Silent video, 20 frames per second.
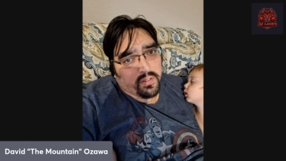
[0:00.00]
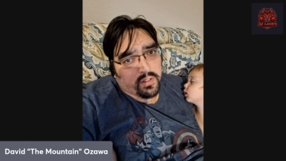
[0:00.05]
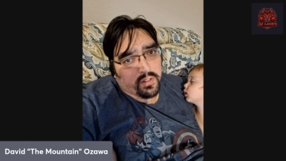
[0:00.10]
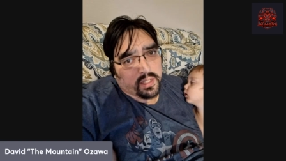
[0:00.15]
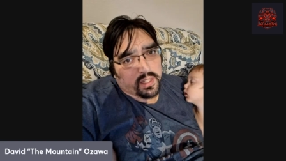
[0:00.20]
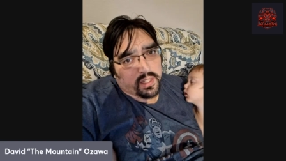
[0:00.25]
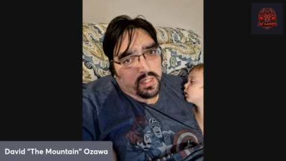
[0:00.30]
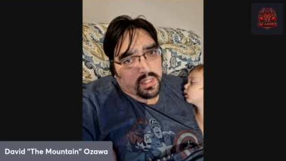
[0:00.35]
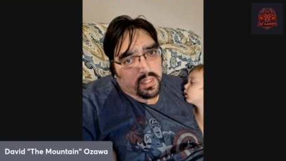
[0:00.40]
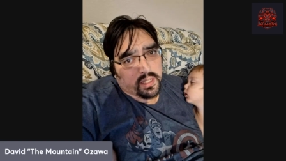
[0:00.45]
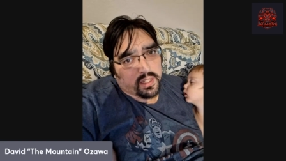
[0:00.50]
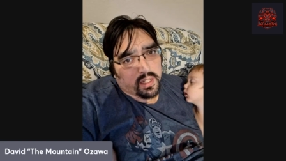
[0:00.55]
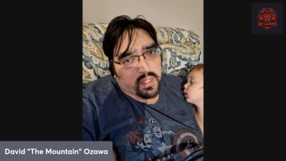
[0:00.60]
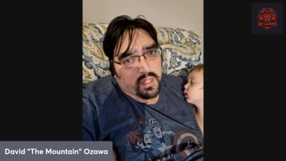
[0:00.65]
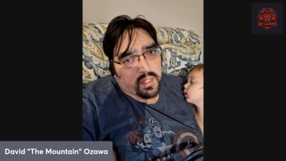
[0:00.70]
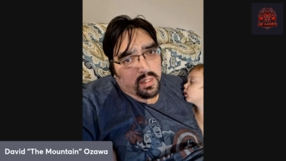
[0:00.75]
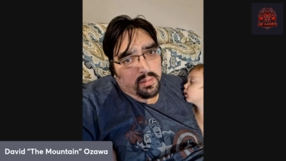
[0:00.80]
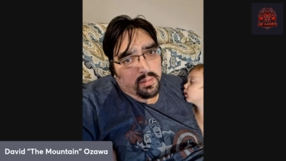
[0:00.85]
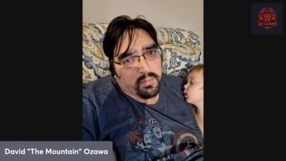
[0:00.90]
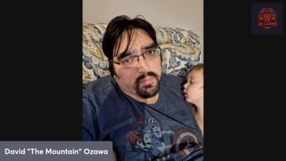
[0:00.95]
first
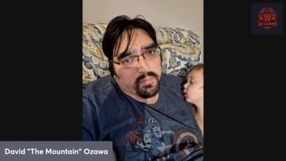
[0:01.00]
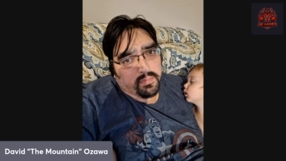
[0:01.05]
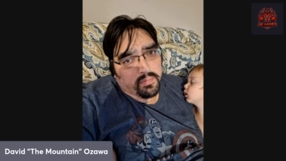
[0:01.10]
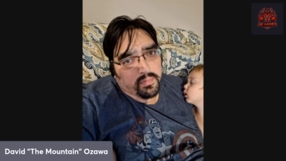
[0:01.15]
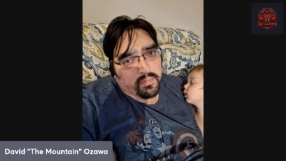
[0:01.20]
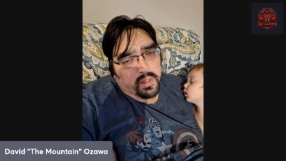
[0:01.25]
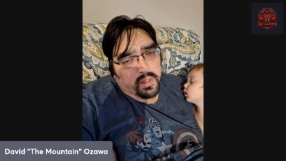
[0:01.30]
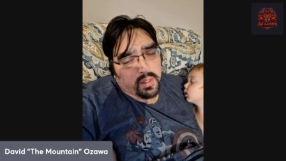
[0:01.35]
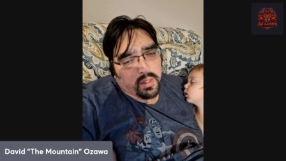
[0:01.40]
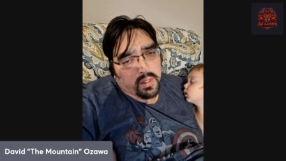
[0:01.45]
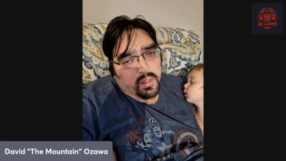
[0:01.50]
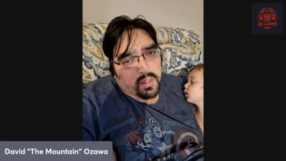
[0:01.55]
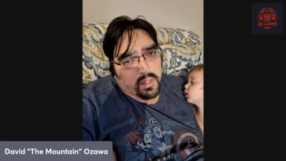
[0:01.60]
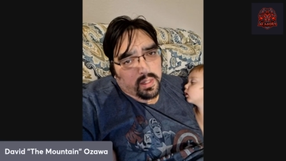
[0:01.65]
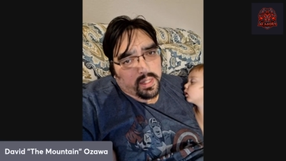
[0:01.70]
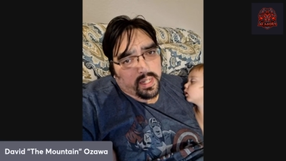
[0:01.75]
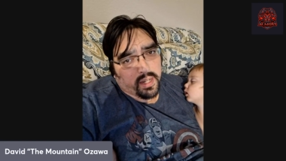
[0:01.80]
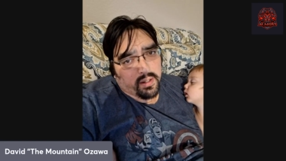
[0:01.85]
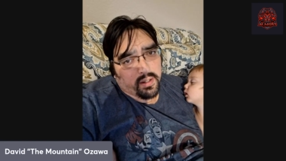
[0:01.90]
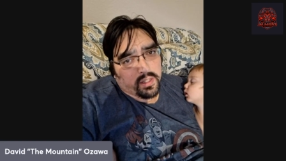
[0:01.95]

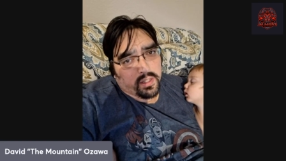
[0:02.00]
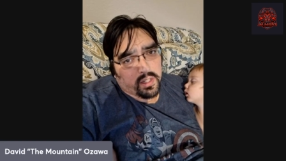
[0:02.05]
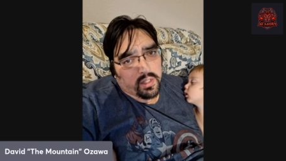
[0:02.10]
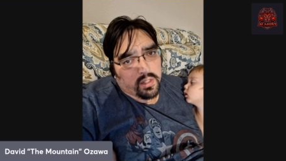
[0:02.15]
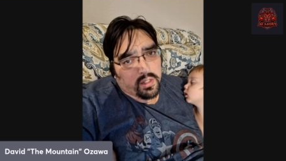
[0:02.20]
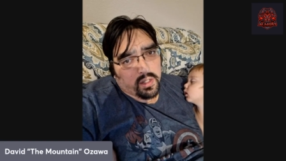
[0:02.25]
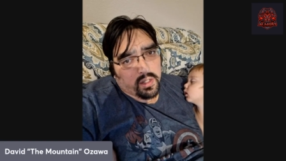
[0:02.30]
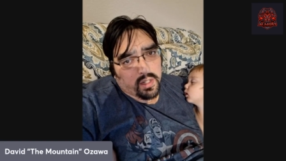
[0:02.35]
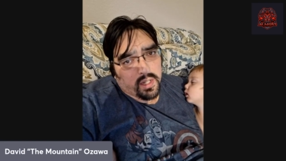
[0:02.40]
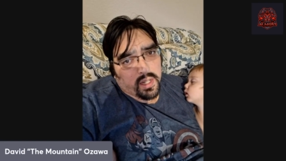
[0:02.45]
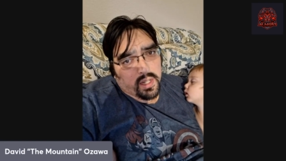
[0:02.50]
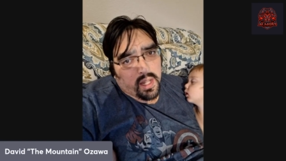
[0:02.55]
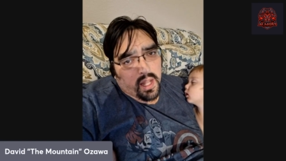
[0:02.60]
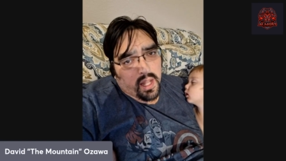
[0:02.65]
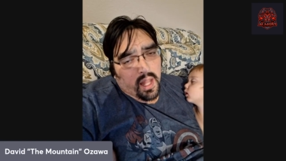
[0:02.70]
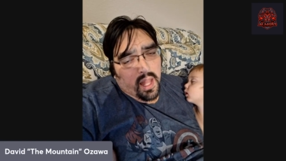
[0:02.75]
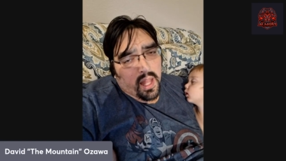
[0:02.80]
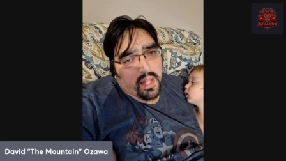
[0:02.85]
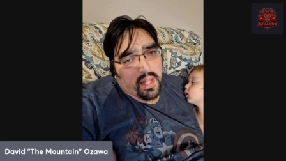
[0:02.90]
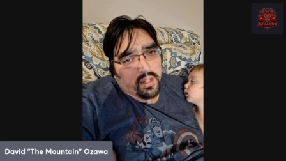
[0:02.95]
character,
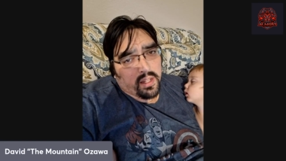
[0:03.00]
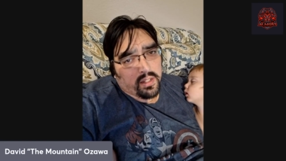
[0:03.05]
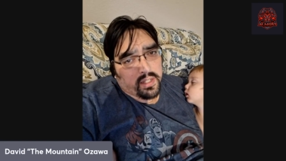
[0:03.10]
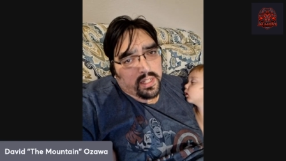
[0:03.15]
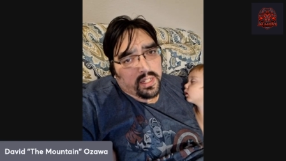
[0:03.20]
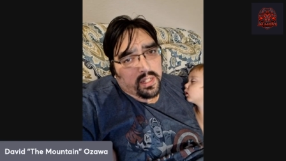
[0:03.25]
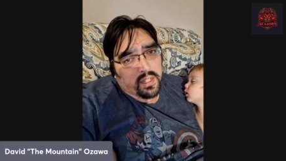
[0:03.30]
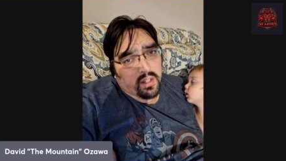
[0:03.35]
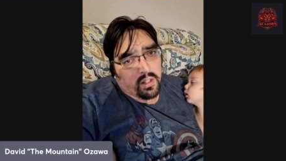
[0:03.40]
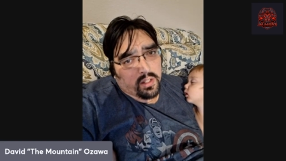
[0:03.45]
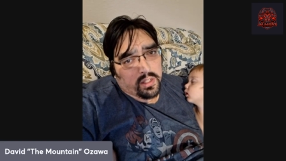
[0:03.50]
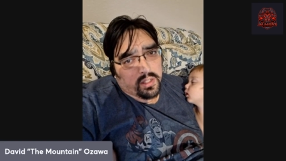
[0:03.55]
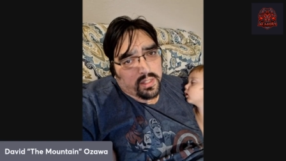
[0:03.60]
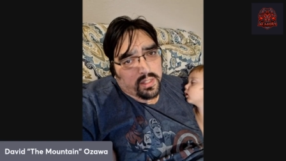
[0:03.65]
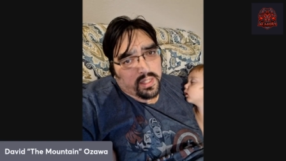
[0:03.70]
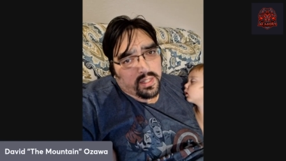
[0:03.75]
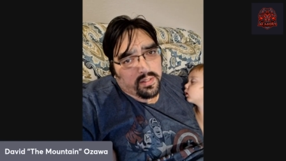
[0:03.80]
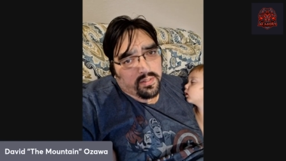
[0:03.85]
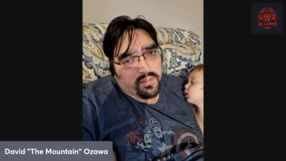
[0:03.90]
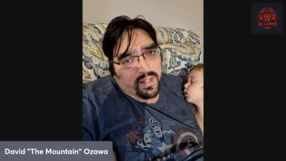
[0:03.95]
and you also
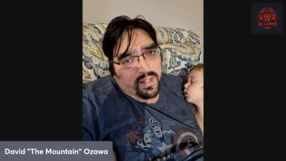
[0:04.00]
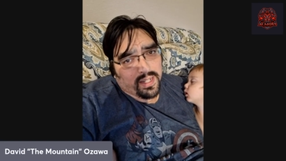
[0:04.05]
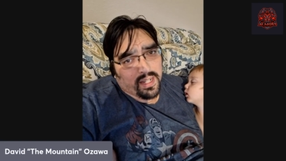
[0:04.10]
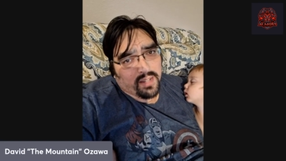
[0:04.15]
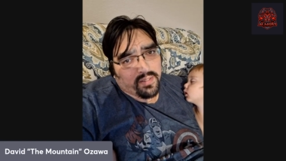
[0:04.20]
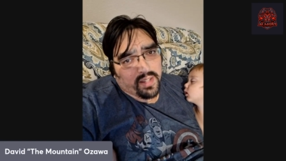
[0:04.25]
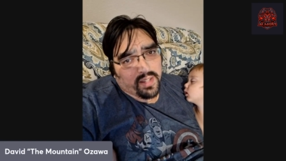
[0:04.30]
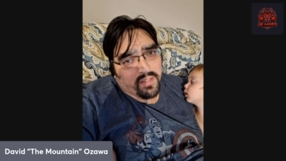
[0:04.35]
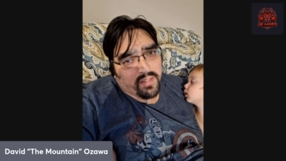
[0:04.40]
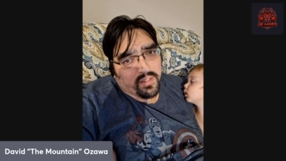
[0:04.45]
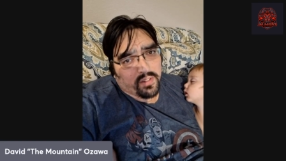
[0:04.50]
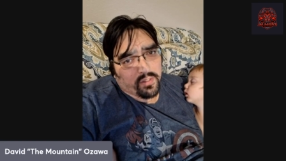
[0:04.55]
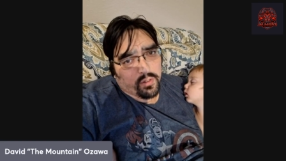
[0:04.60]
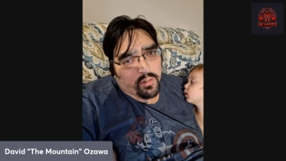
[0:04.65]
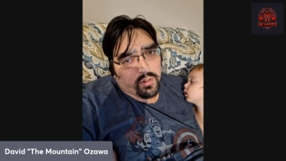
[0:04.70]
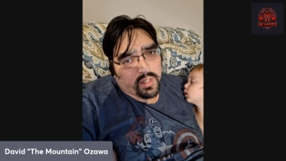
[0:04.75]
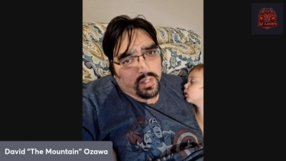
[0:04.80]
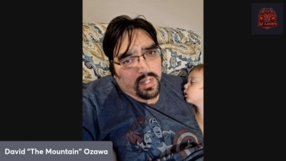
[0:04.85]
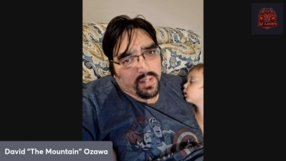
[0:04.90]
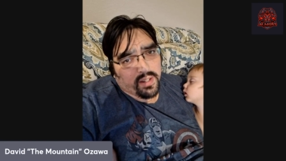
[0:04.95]
need to find out if they have a
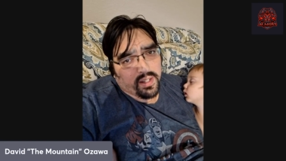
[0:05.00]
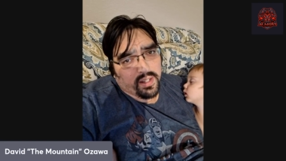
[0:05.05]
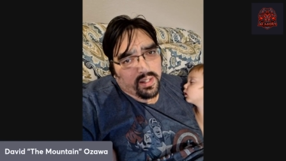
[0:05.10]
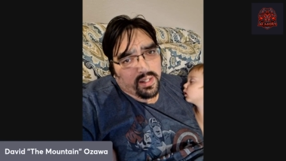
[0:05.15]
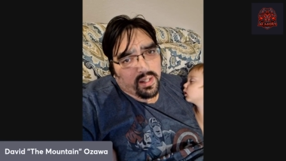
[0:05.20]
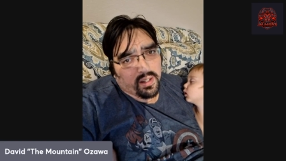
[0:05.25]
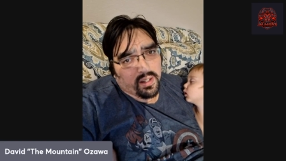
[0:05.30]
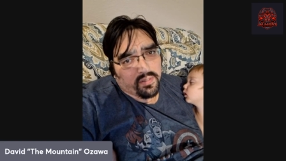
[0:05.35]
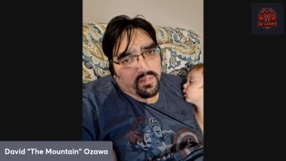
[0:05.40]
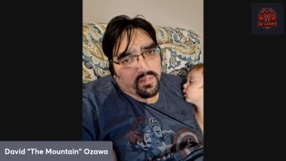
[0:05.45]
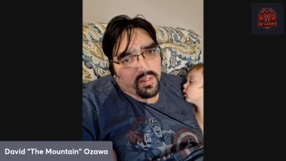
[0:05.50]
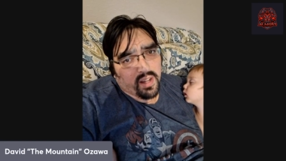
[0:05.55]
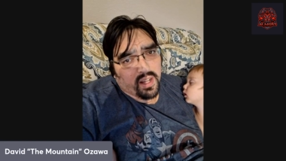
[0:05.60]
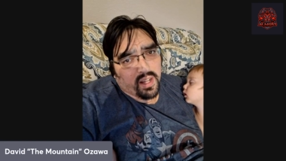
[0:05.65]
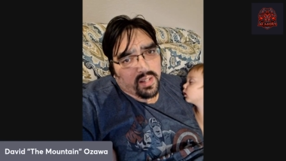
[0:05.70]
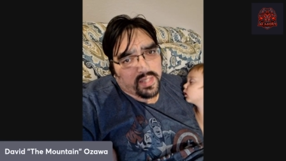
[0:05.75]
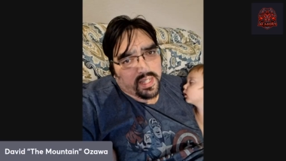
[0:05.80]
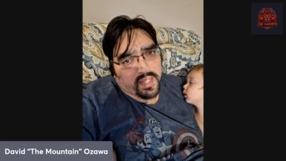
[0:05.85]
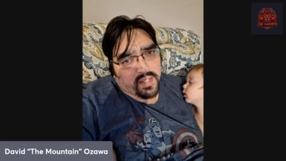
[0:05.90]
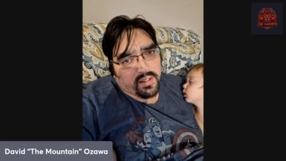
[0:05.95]
crit hit on
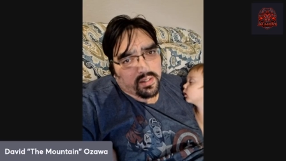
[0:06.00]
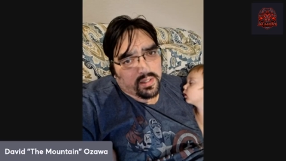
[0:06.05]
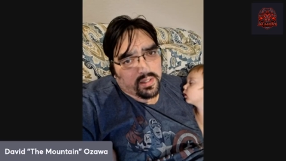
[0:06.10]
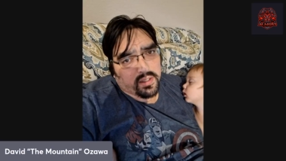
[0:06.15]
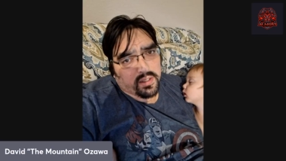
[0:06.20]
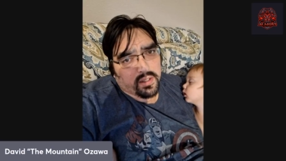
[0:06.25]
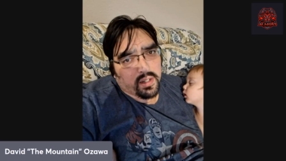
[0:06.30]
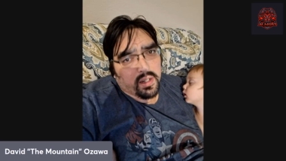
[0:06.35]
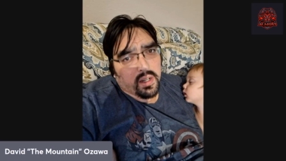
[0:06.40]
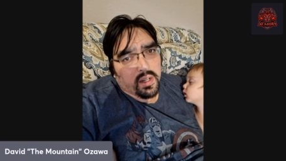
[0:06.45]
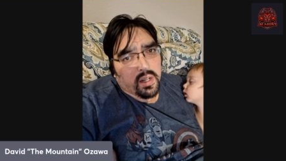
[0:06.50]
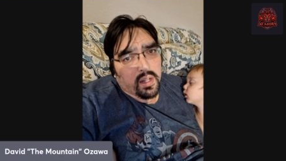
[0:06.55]
5's character.